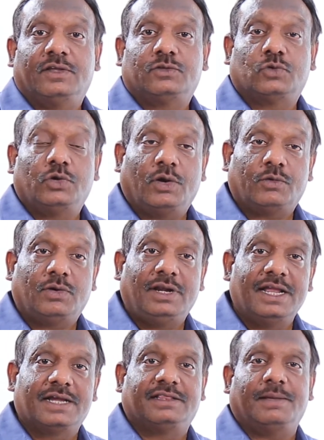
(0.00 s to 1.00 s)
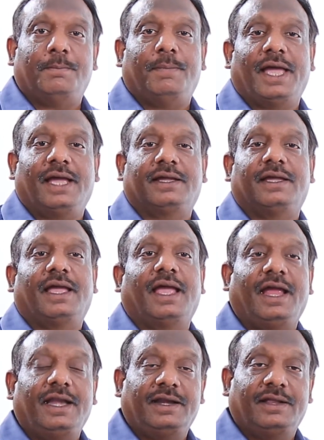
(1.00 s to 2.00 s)
So you have to link them back
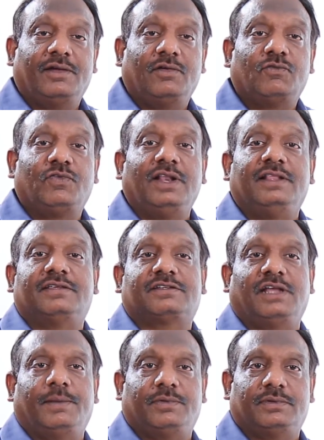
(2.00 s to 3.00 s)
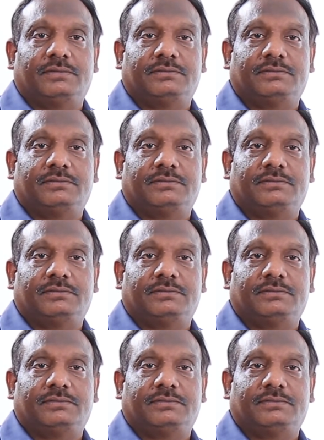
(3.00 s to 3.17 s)
and fill this table.